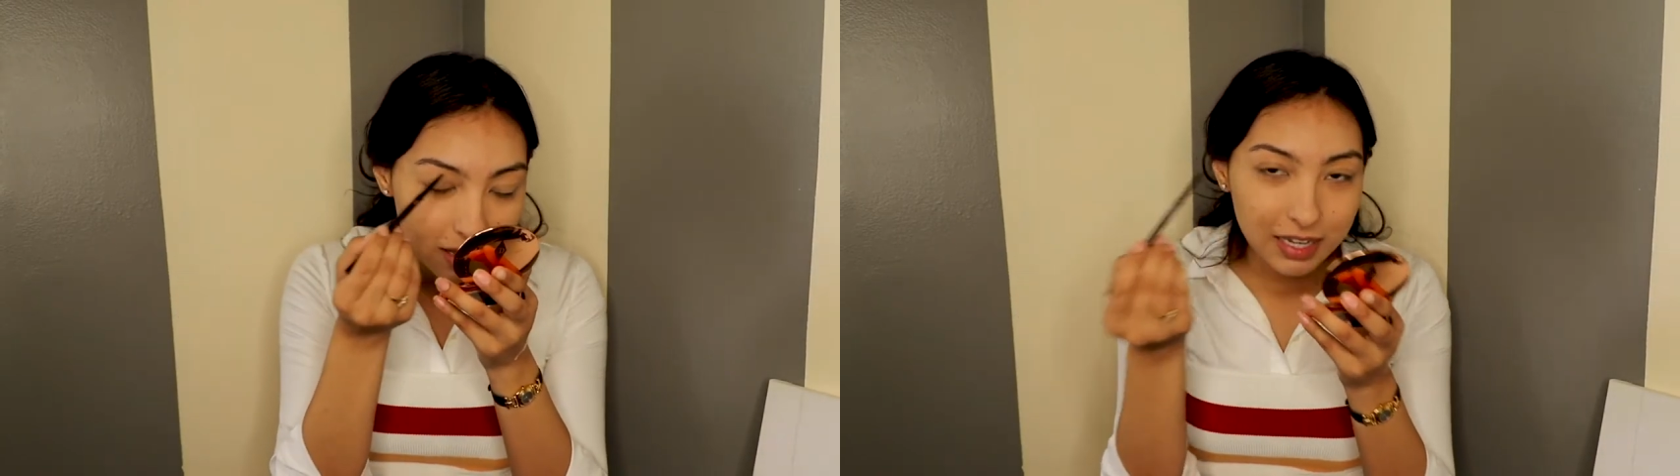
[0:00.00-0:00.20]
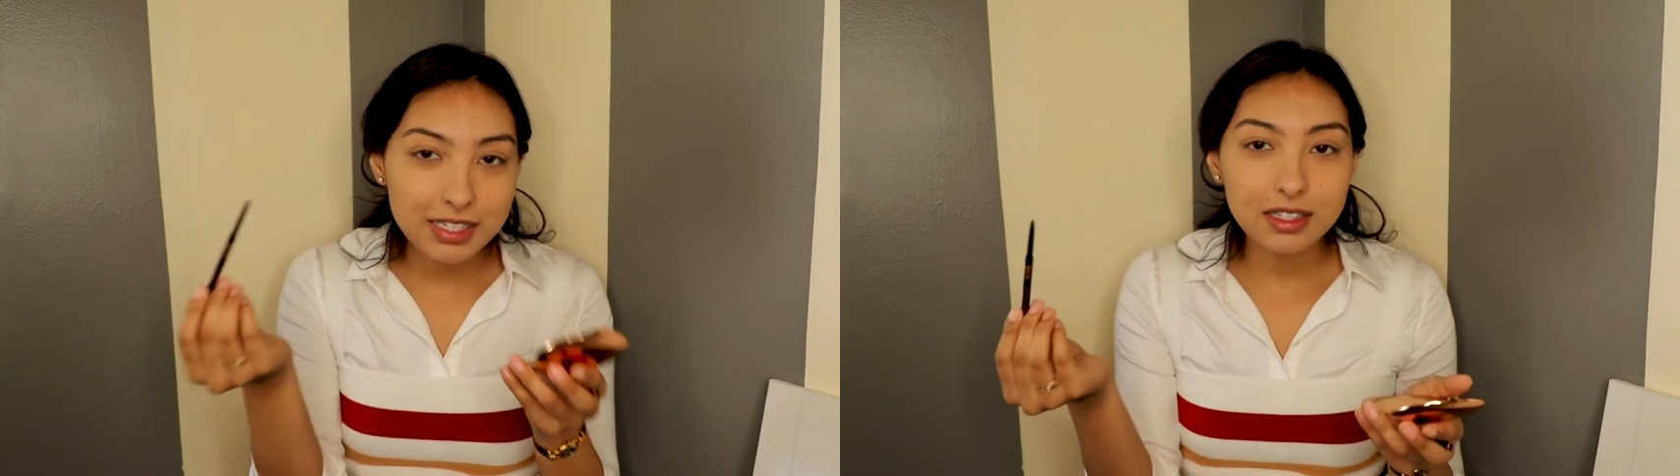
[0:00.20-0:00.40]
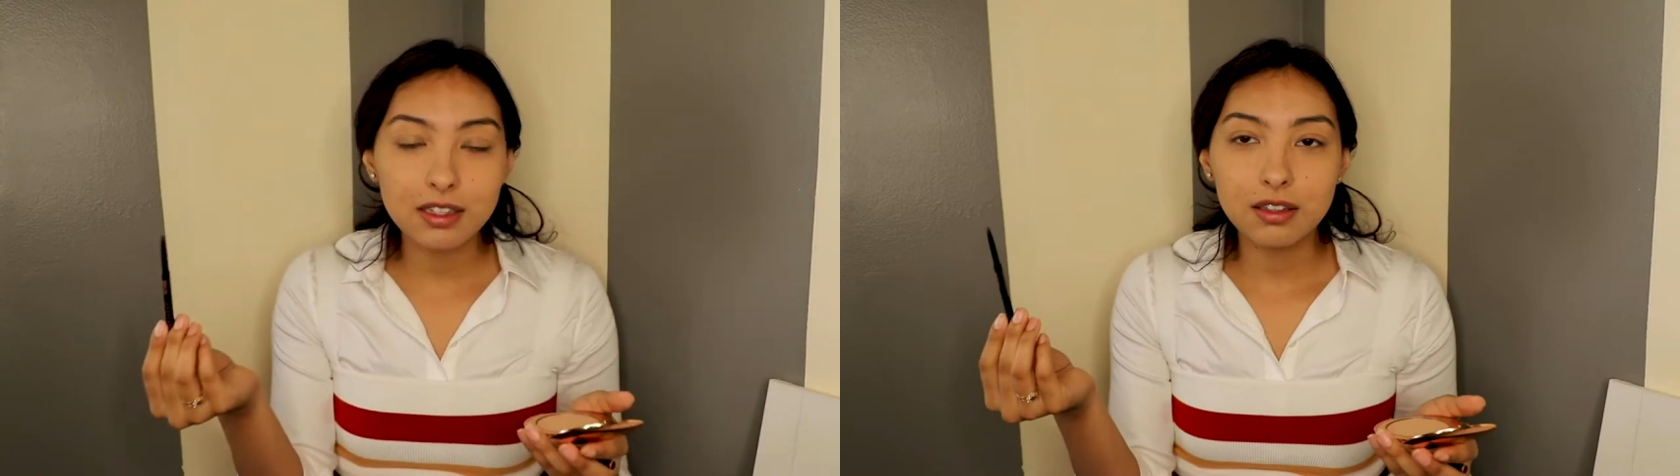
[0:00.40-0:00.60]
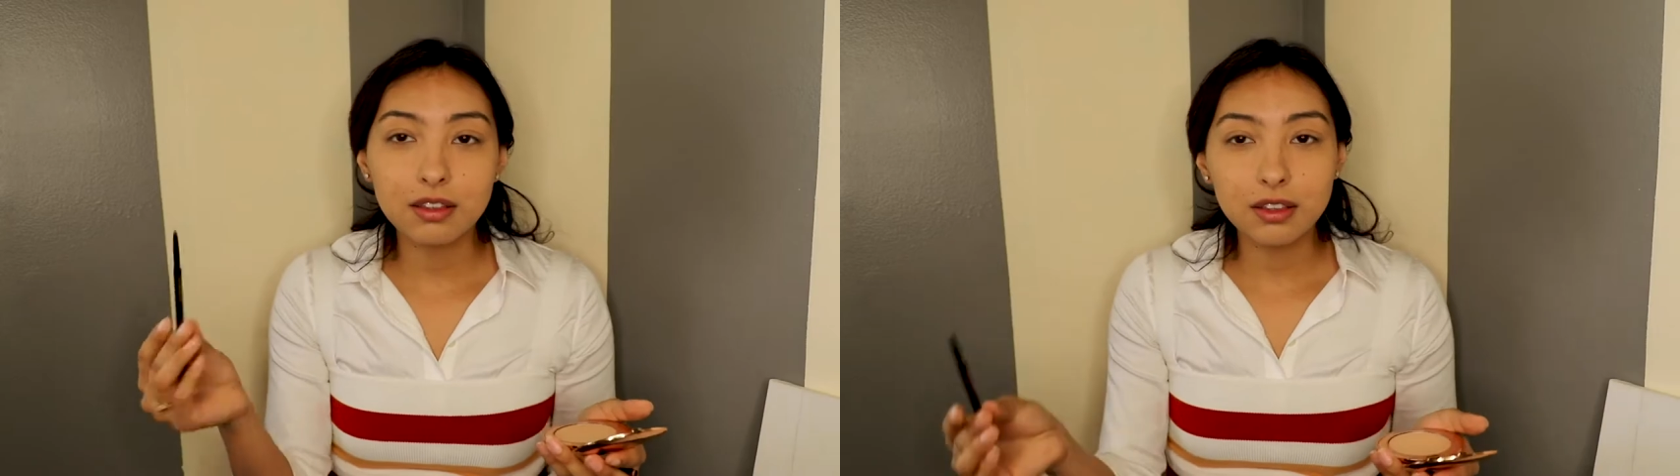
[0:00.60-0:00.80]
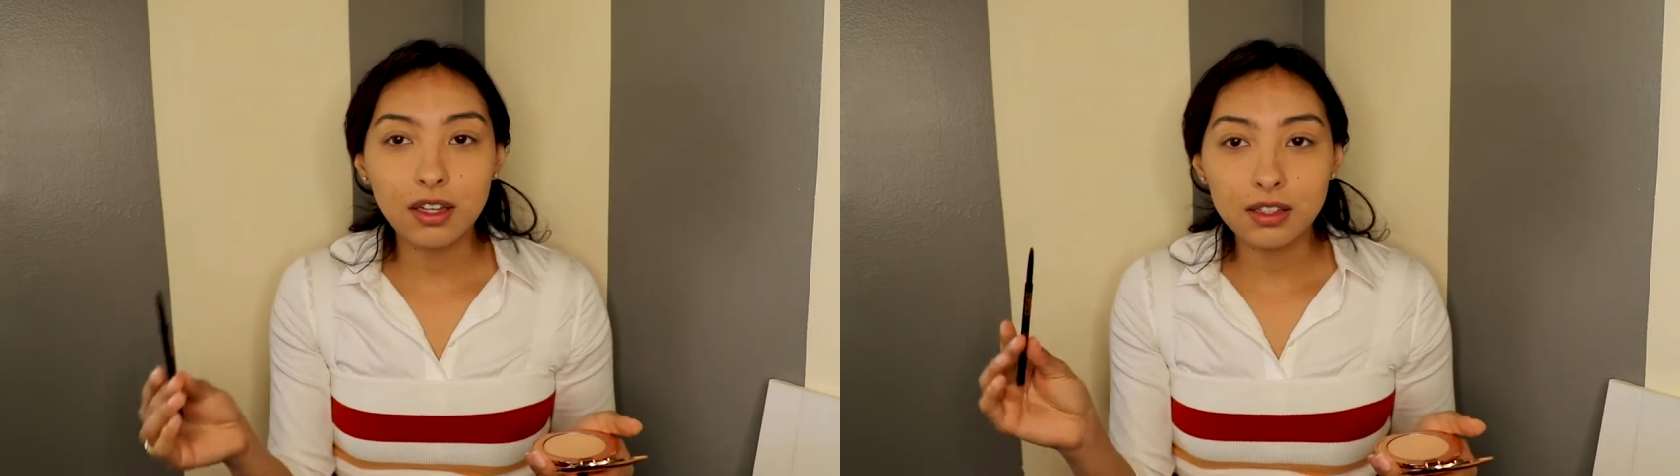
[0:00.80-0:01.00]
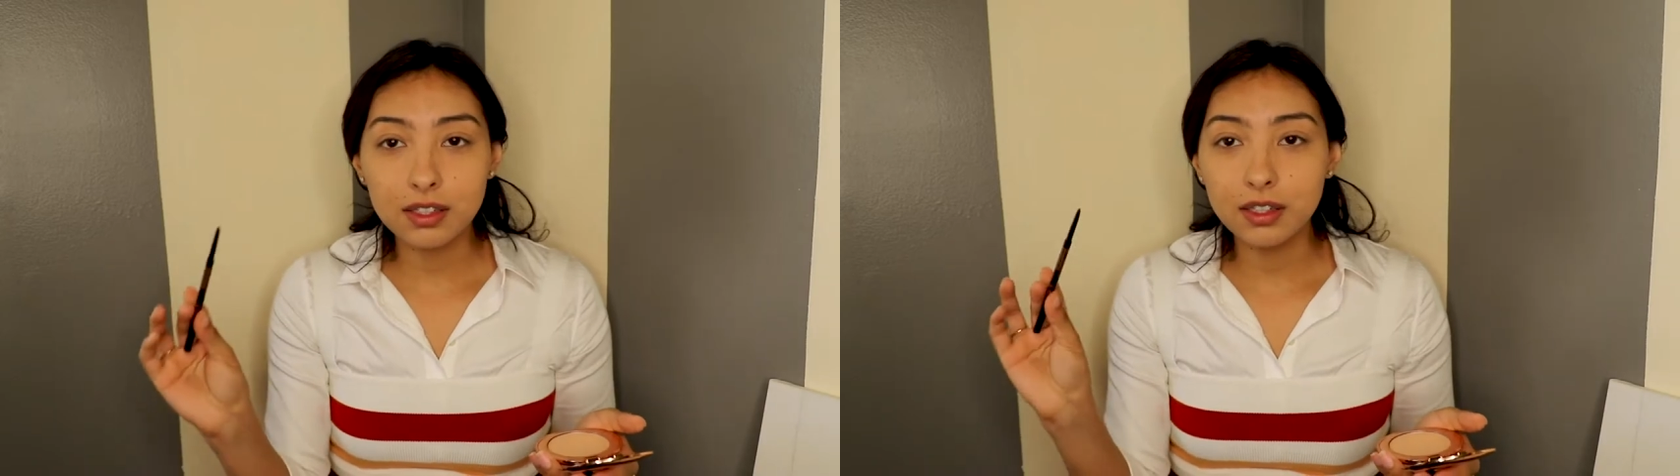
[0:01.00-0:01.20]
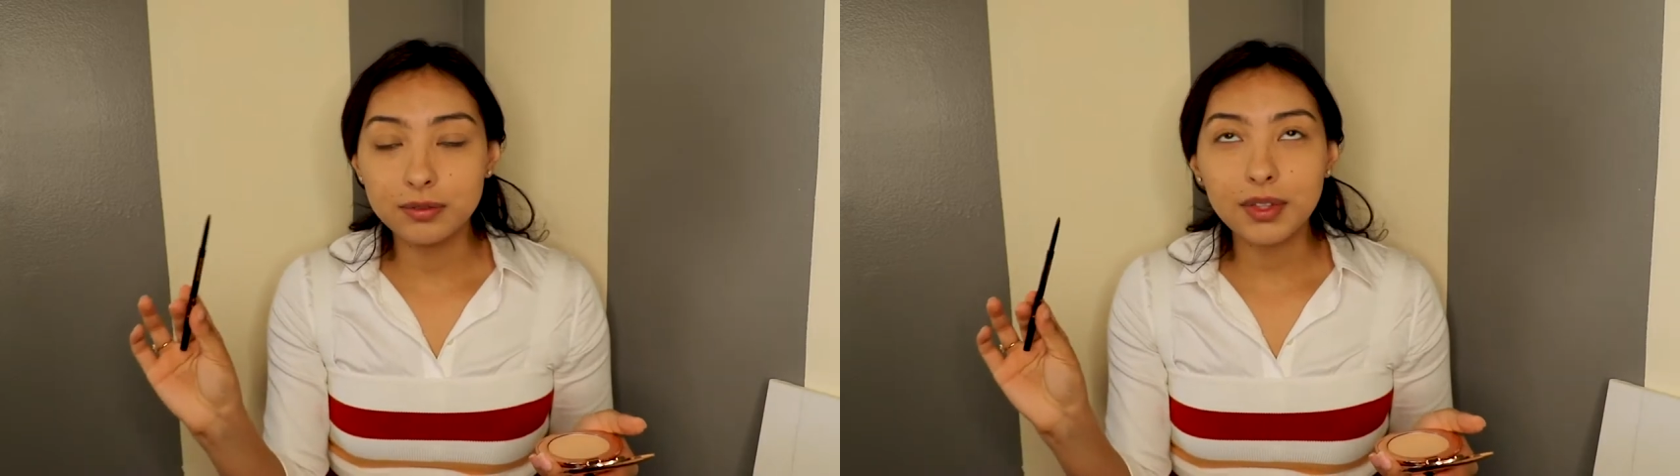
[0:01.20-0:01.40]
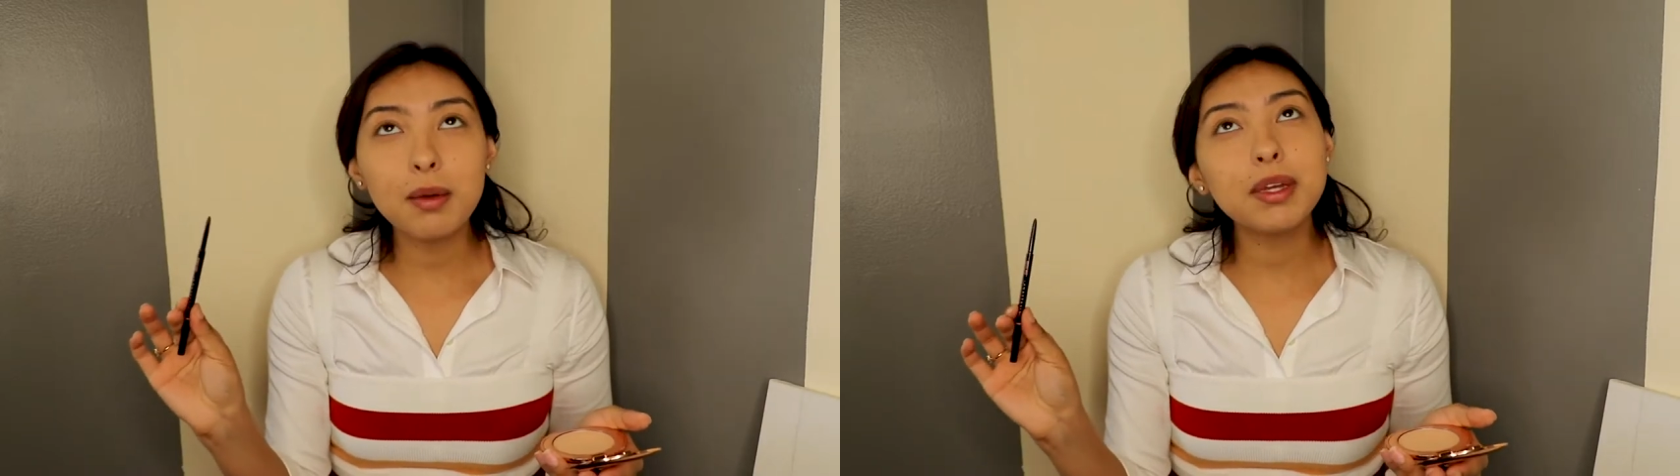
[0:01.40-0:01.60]
Because
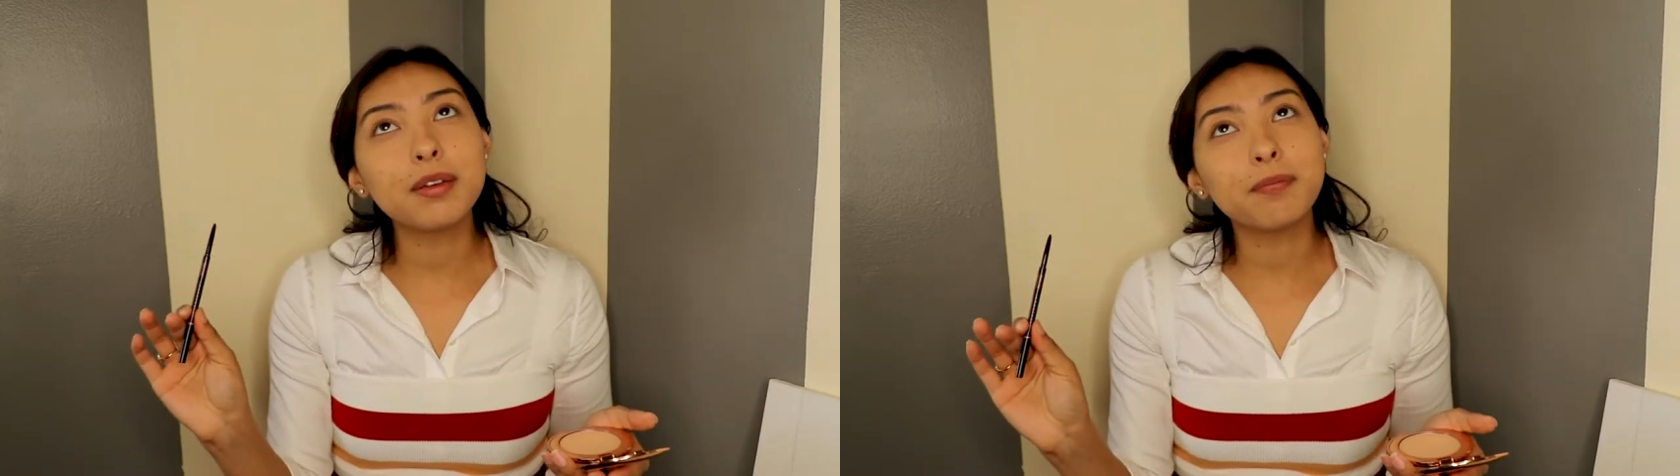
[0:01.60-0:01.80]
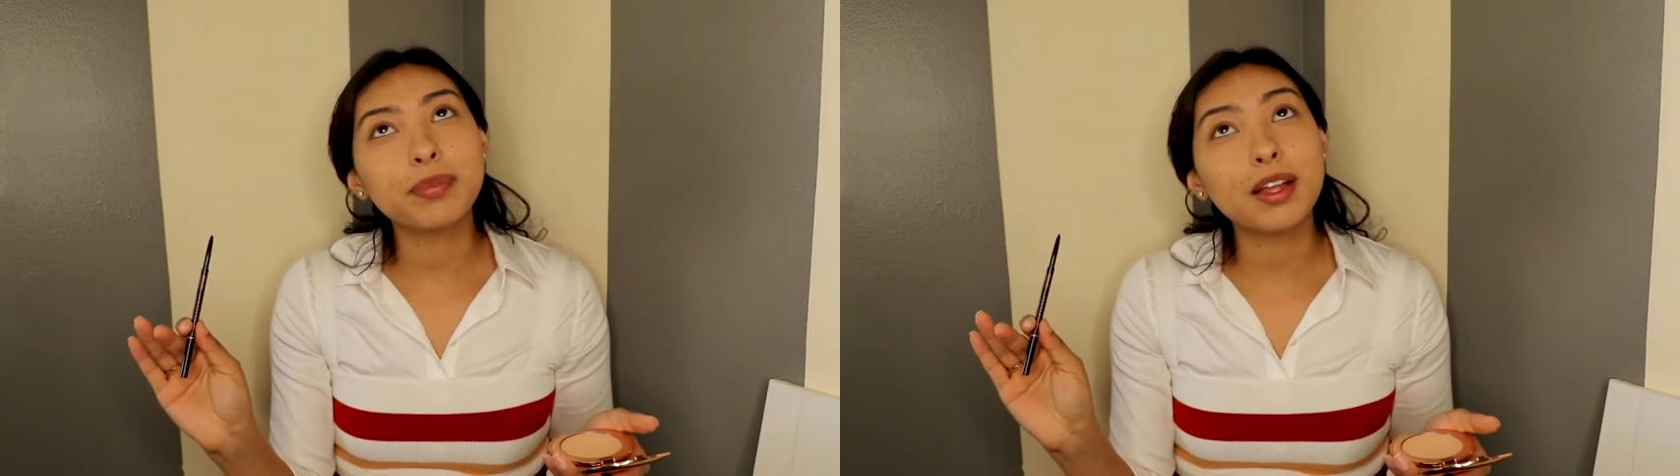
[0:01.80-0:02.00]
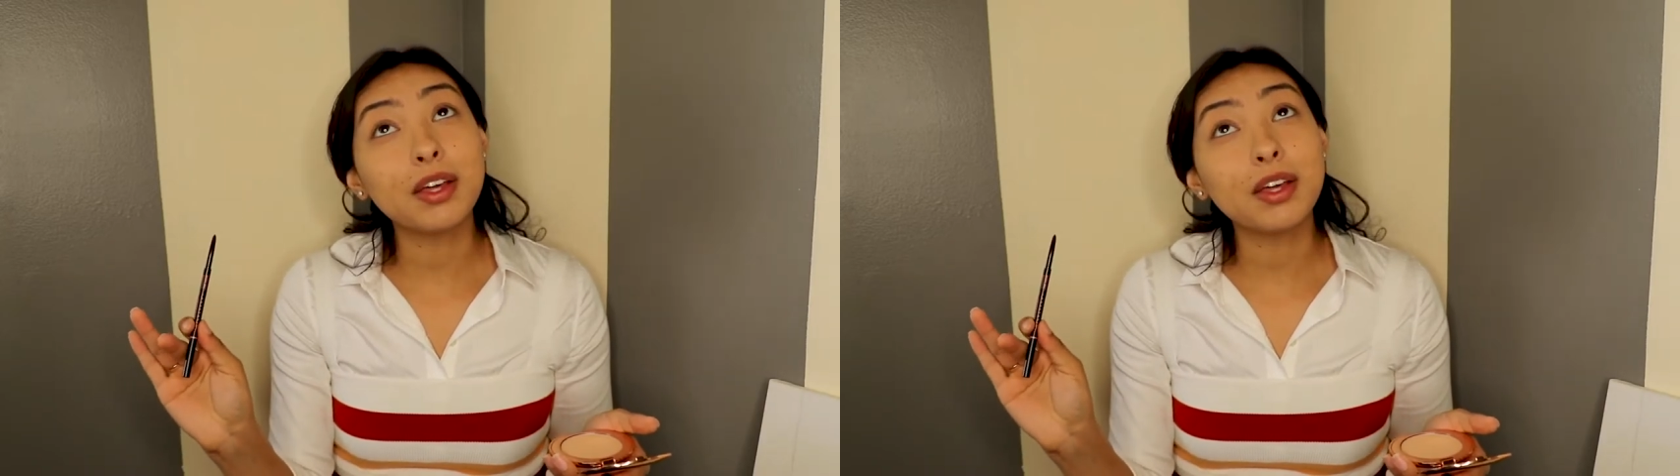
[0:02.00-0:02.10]
luckily, I mean,